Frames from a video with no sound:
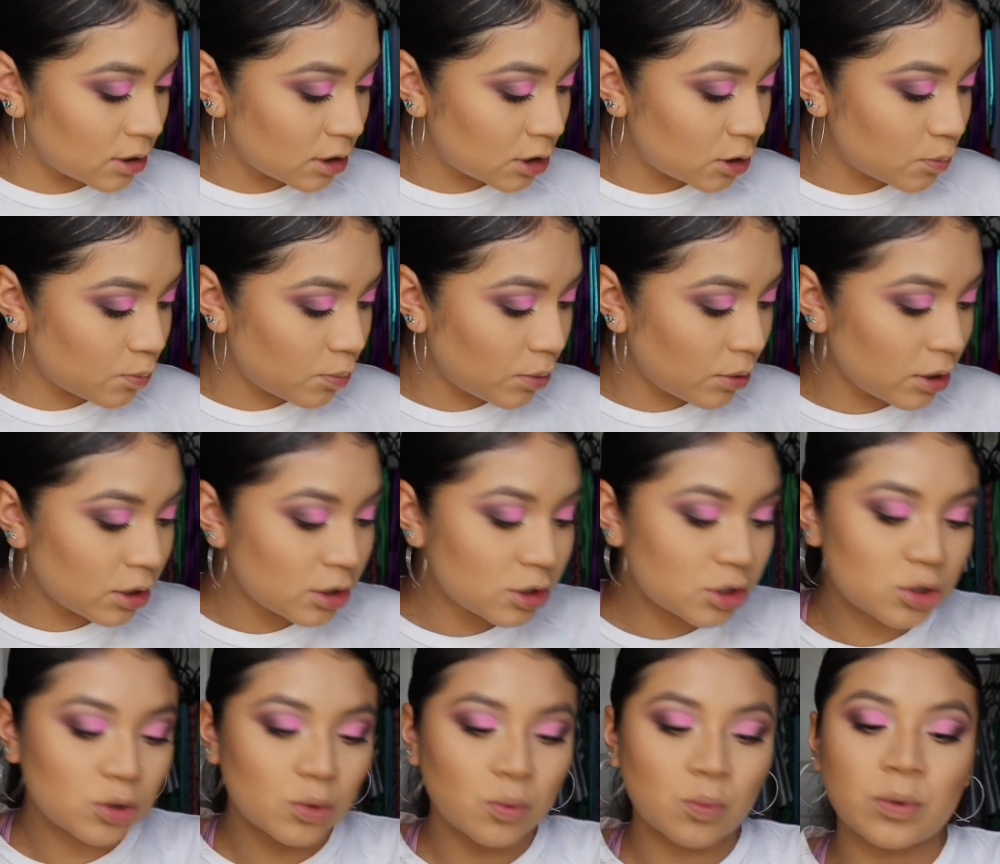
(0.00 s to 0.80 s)
this
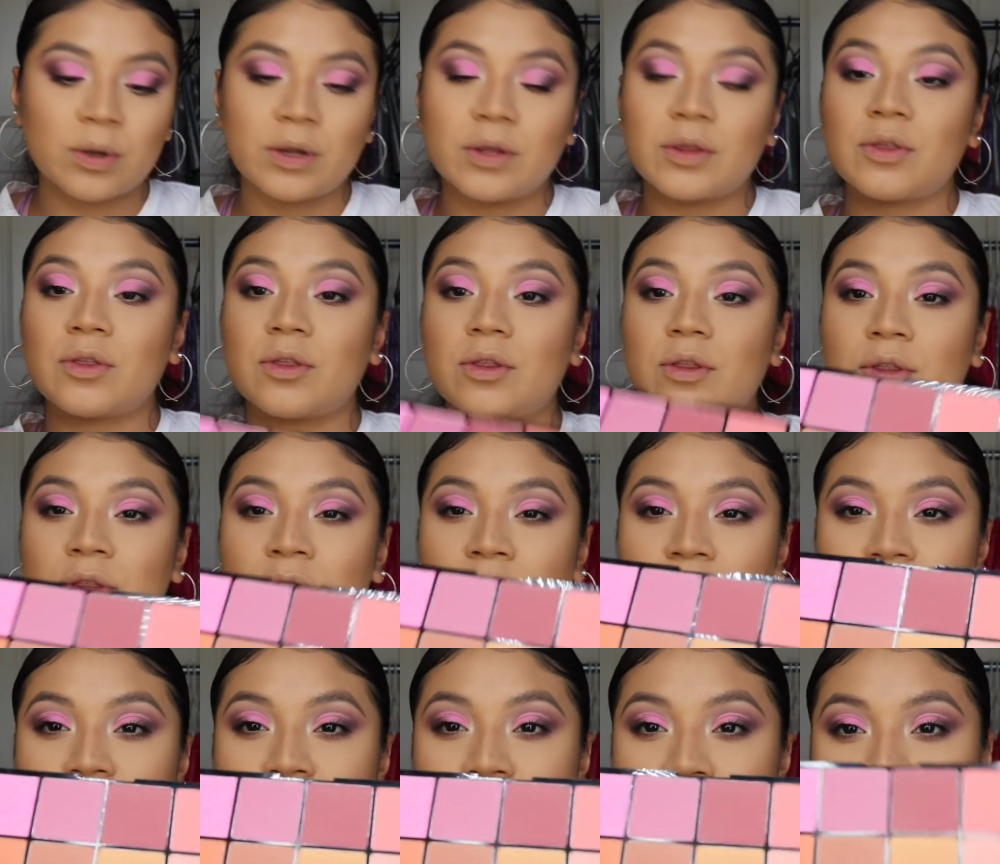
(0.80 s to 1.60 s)
brush with
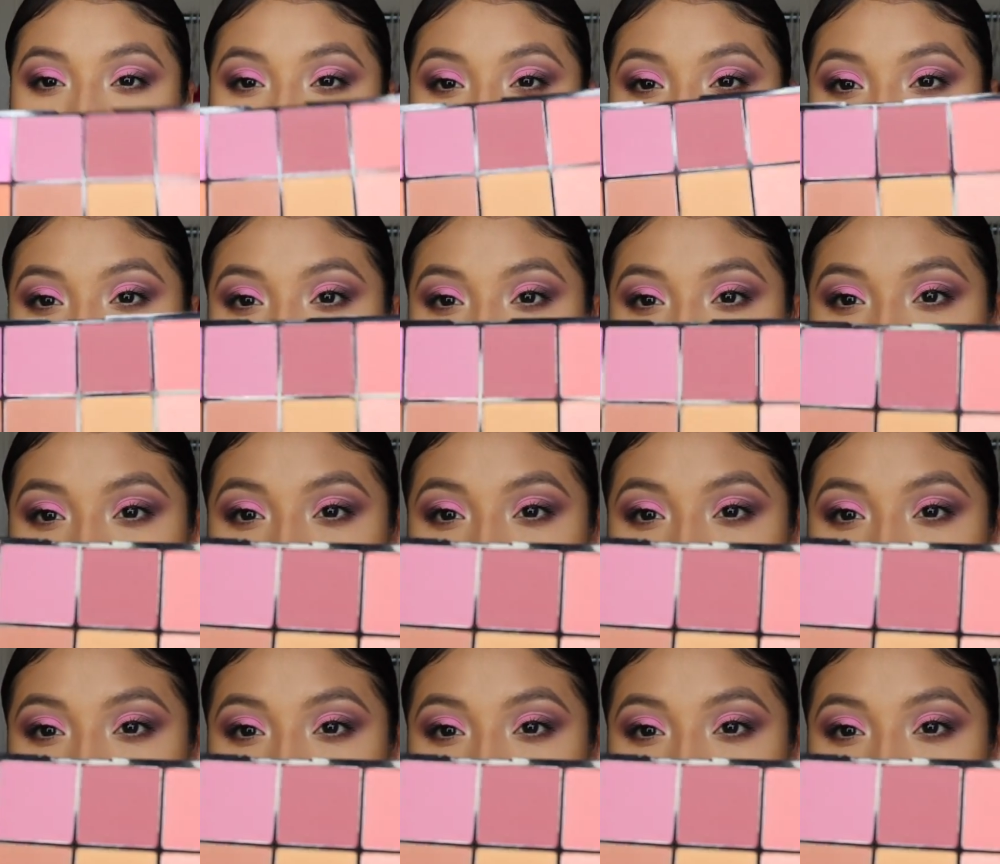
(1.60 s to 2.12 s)
this shade right